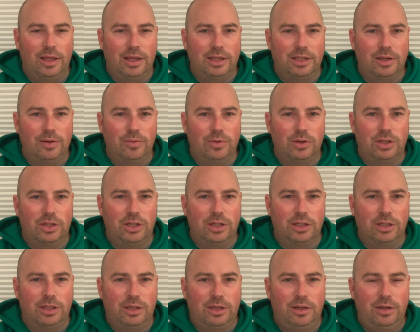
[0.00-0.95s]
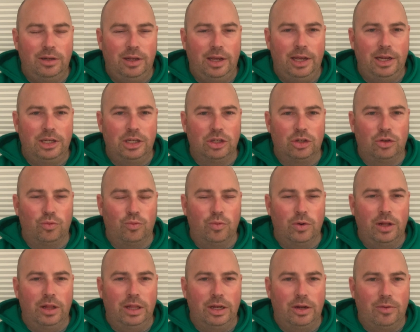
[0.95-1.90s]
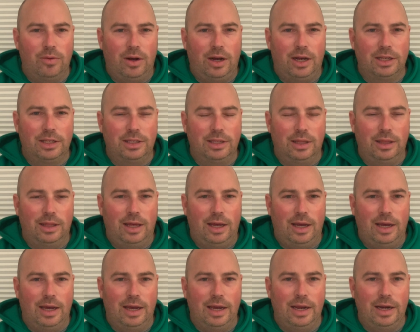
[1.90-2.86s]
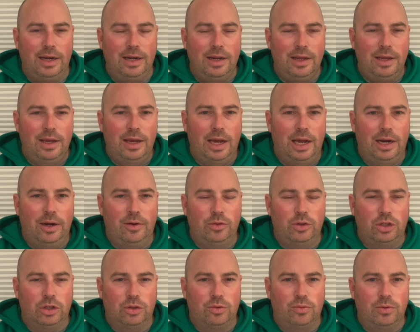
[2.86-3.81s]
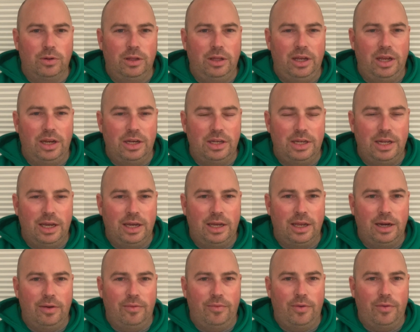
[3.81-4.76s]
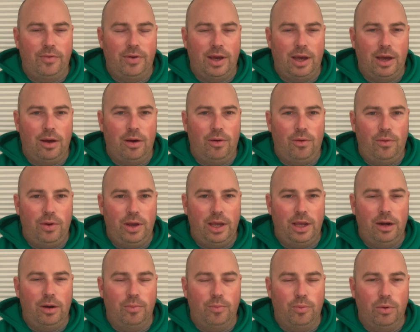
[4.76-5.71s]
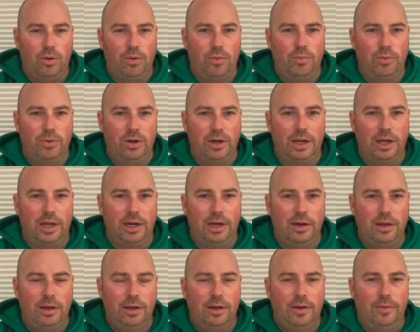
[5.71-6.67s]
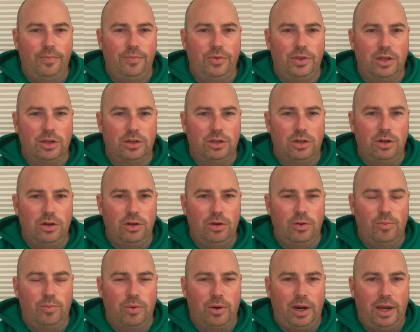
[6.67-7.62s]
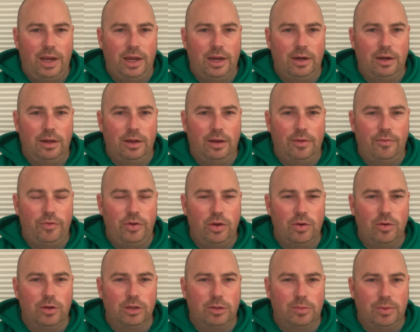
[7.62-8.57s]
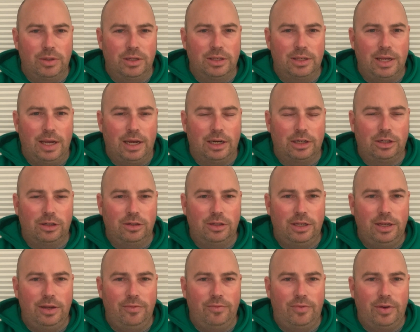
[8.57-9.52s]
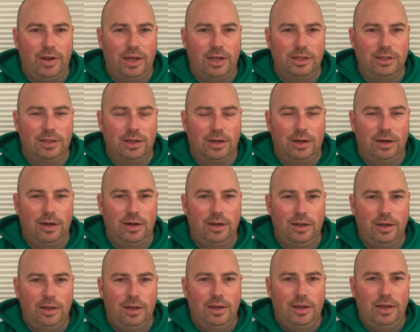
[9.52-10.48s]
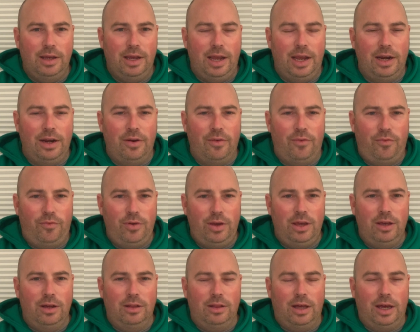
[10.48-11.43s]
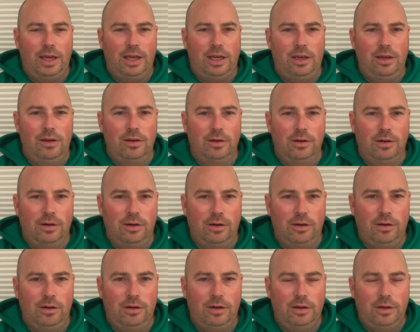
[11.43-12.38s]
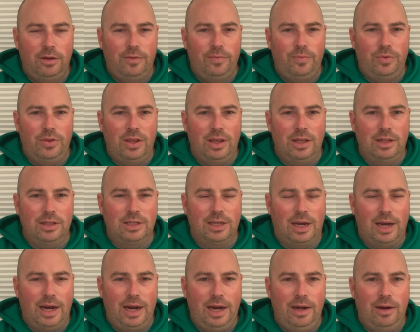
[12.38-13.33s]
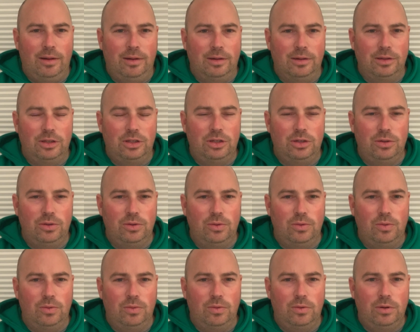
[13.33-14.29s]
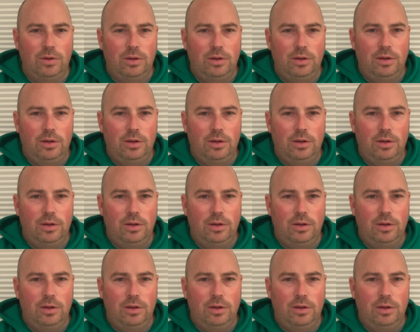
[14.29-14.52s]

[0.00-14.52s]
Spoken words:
this. It just really crossed the line, and it was just really indicative of how inappropriate this new brand of U.S. men's national team fans are. And to feel like you're entitled to